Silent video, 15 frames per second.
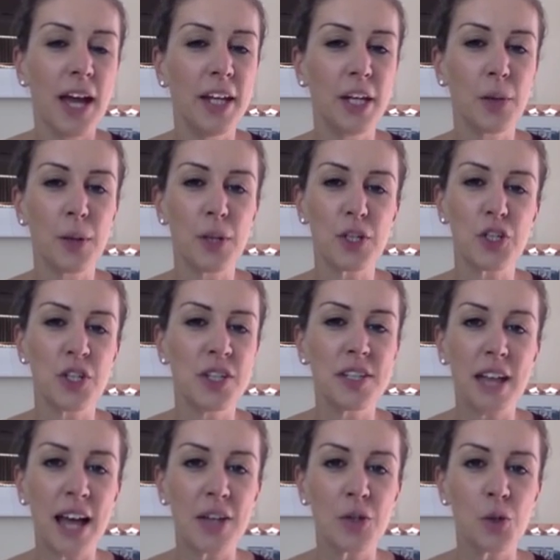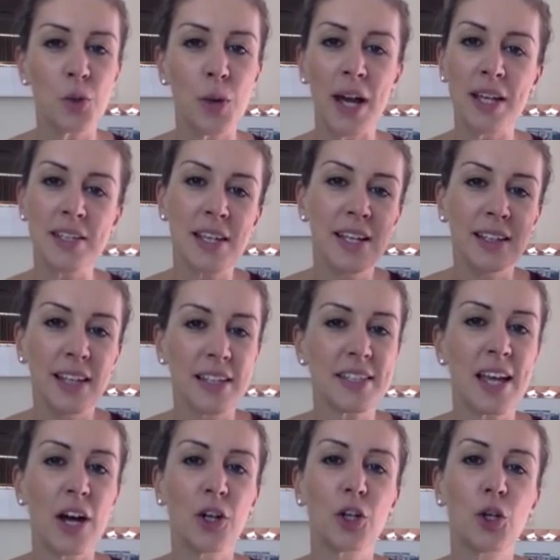Any questions? As always, let's
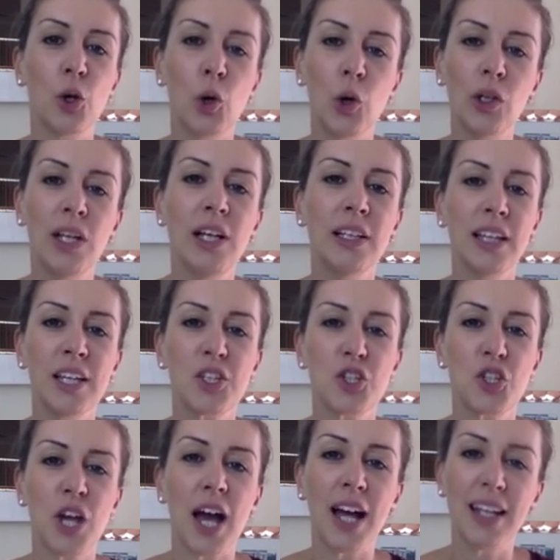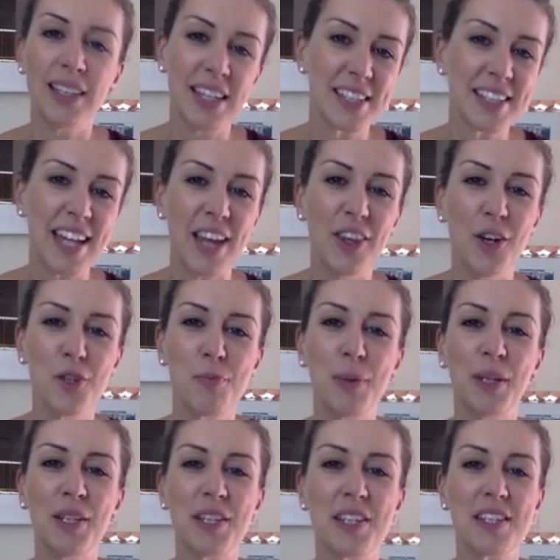get on a call, let's chat, let's get those
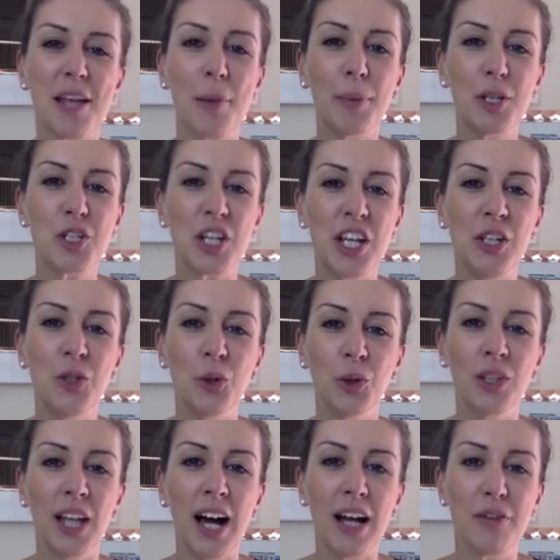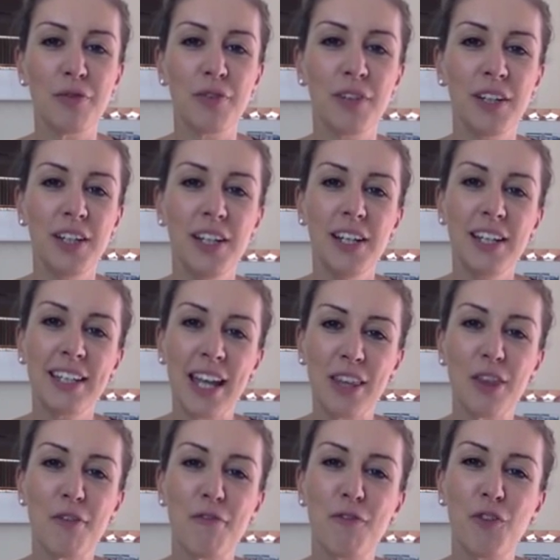pillars established in your life.
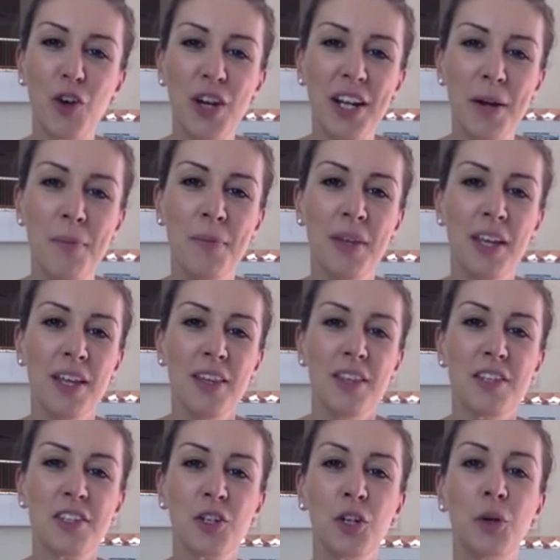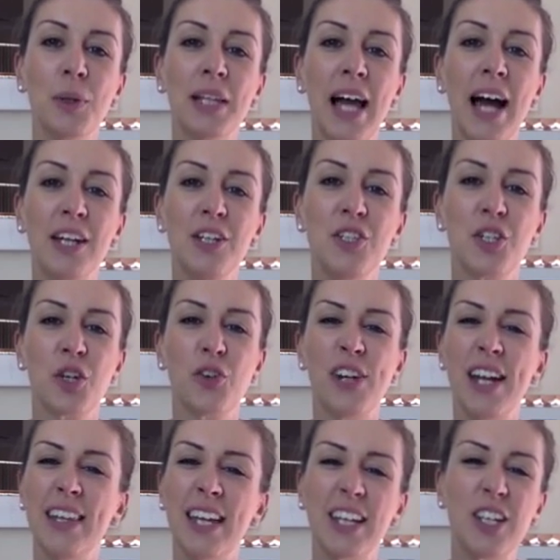Get the freedom that's going to allow you to
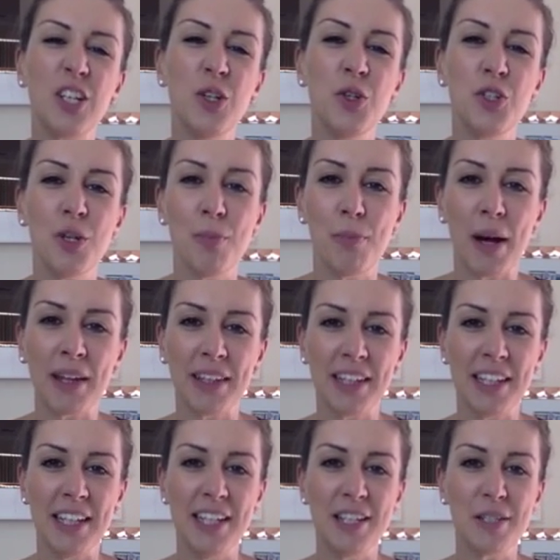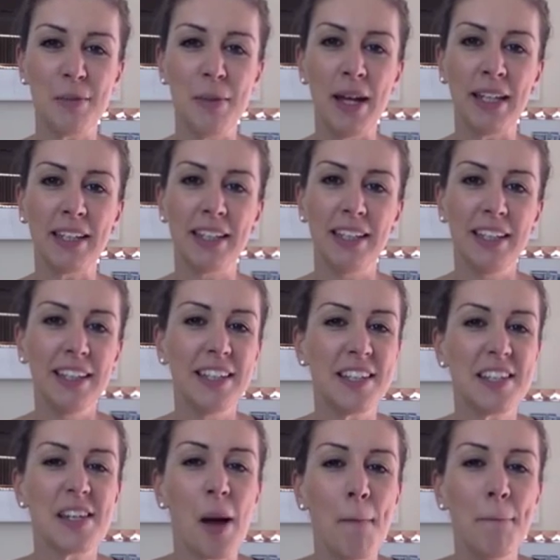create that huge impact that you're here to make.
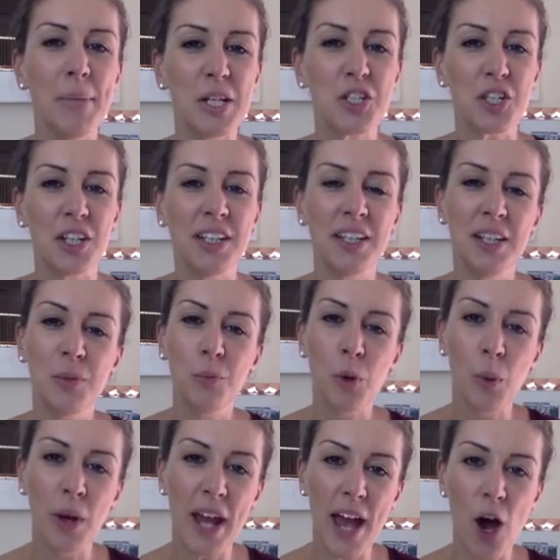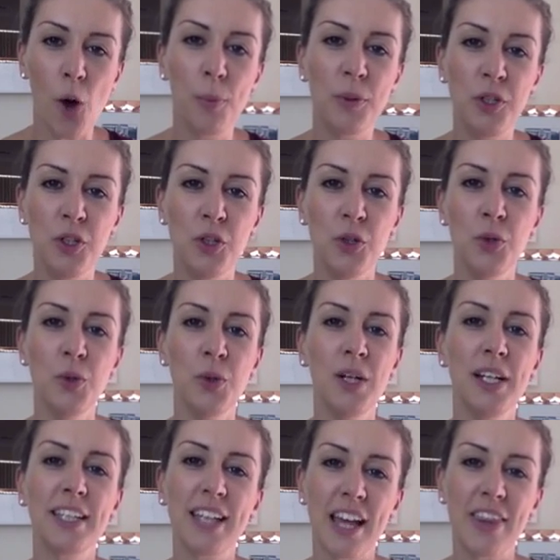This is our mission. We want to help you
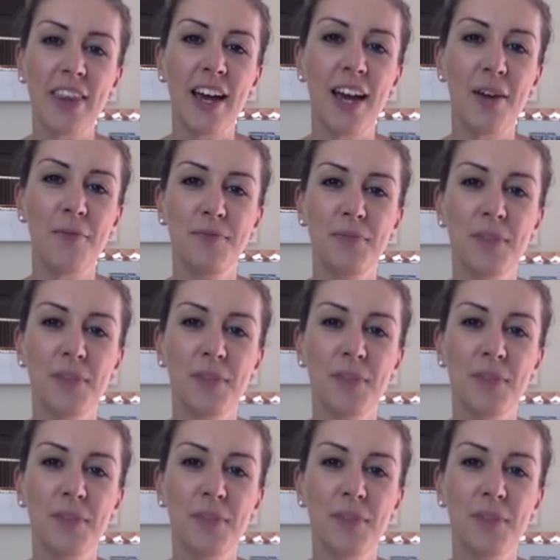get there.